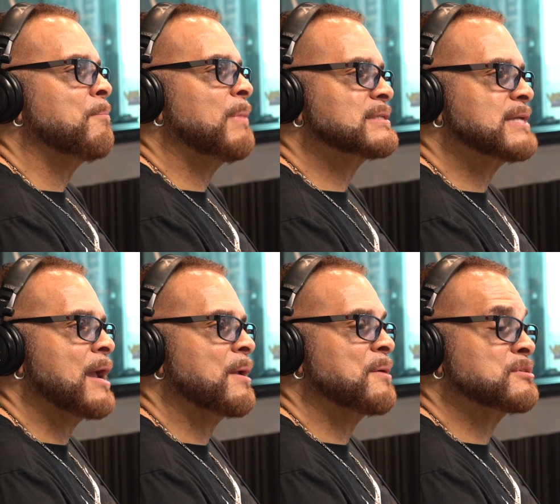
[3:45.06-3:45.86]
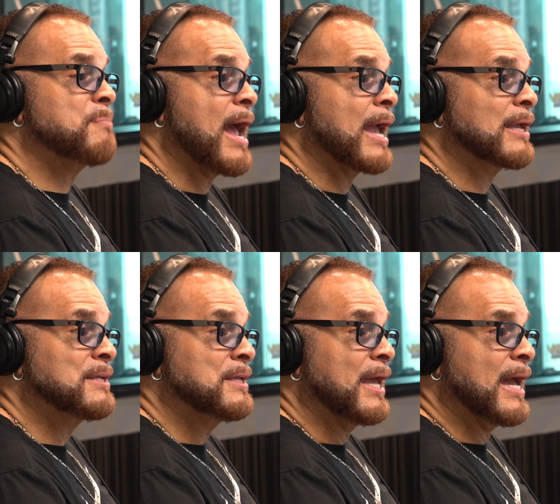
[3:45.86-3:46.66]
my time comes back.
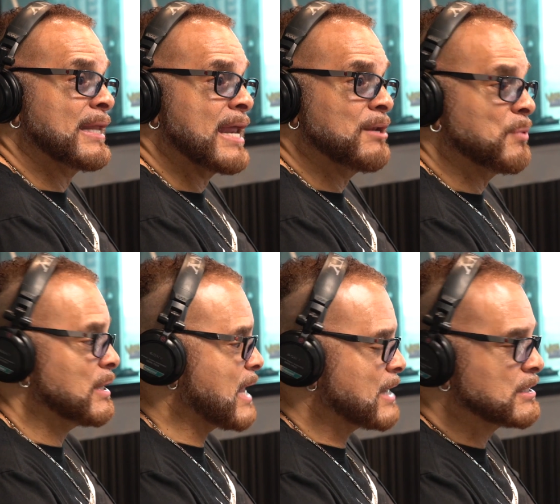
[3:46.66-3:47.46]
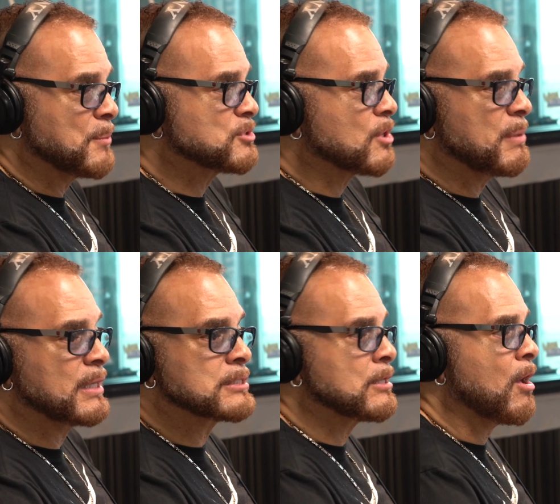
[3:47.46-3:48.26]
And I didn't realize it was going to be
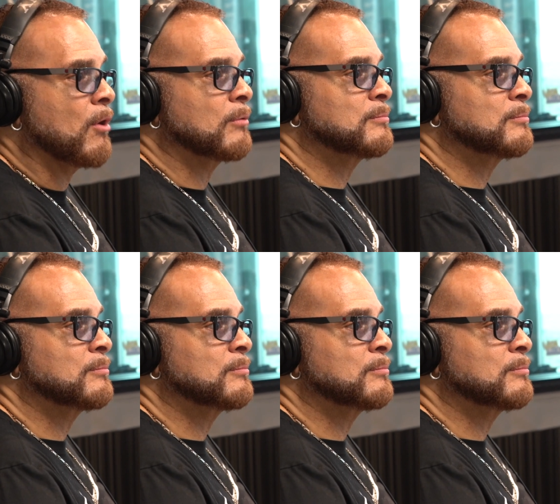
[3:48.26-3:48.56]
this long.